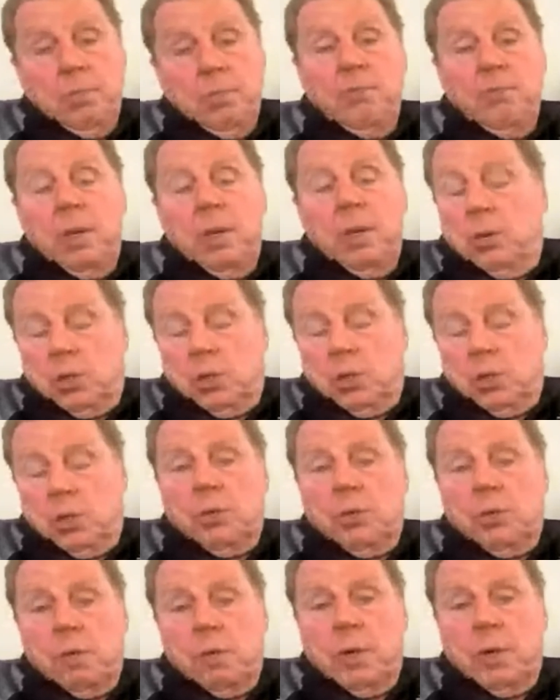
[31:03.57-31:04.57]
really not
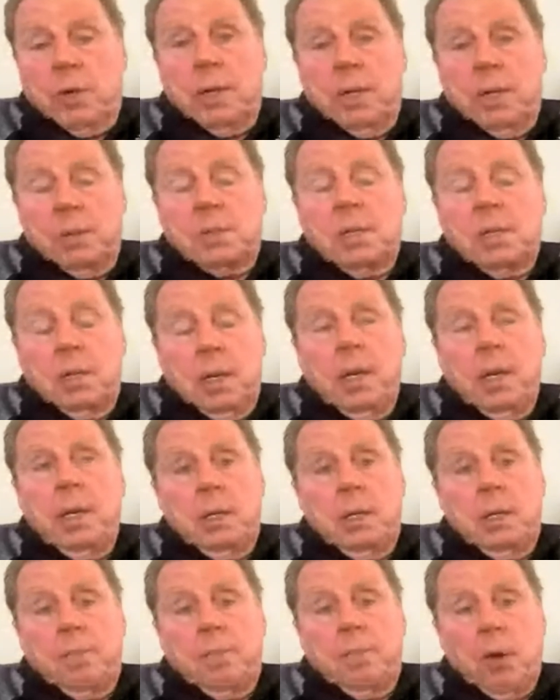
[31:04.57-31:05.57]
supposed to ring. It's an
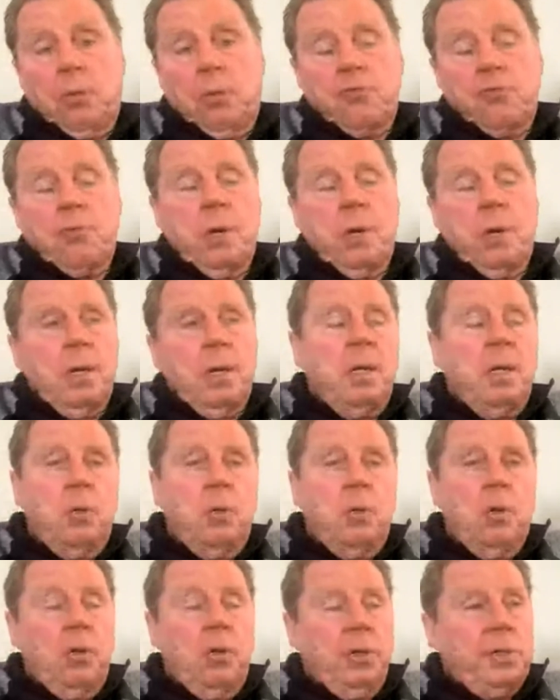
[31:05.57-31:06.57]
illegal approach, really, in
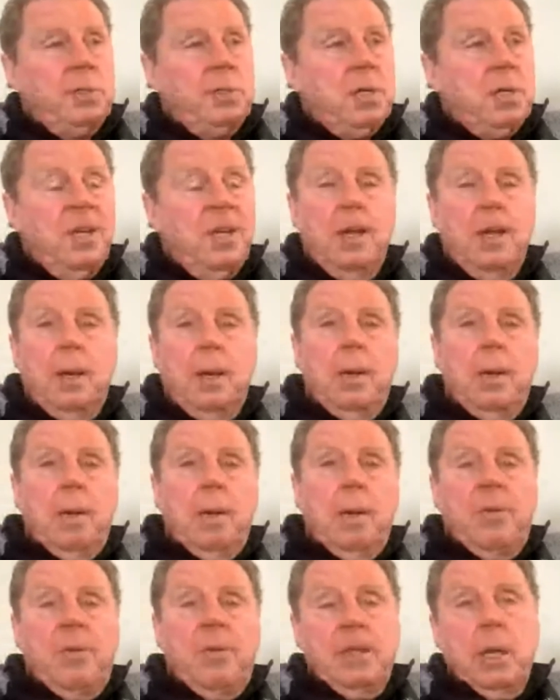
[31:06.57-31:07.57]
all honesty.
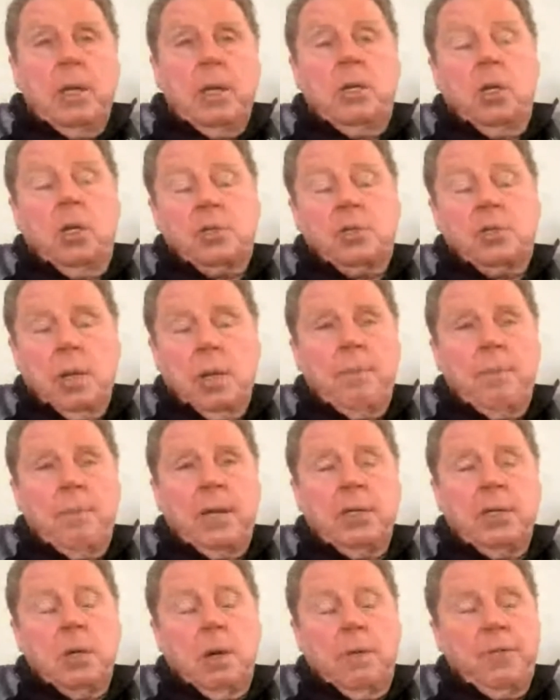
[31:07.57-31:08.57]
But they'd lost their
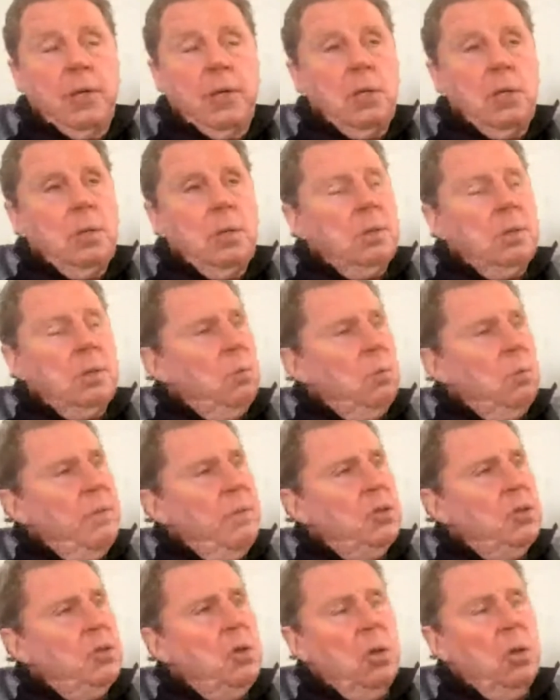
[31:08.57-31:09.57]
manager. I don't know
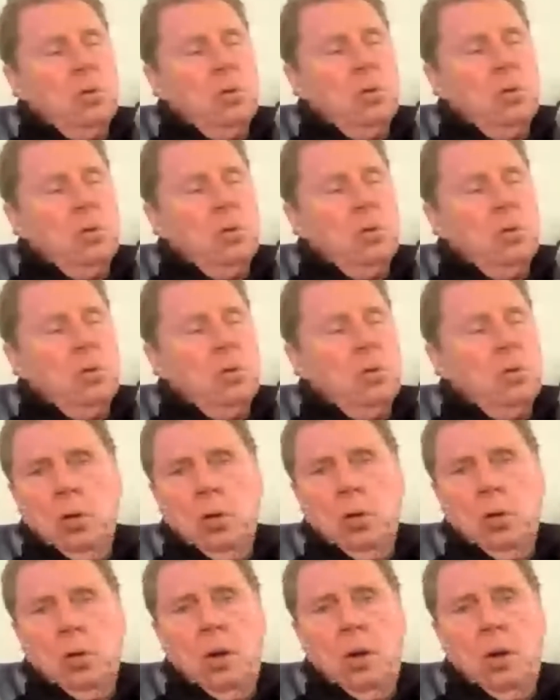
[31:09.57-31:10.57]
whether John had left,
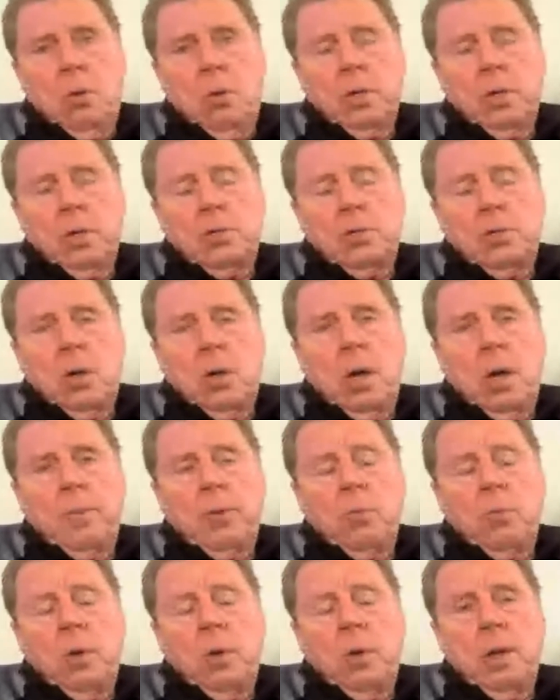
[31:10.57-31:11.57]
John Lyle at the time
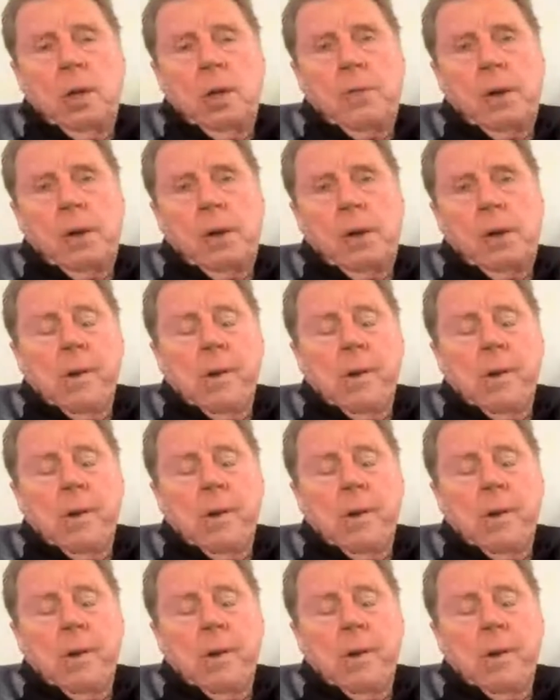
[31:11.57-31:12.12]
or whatever.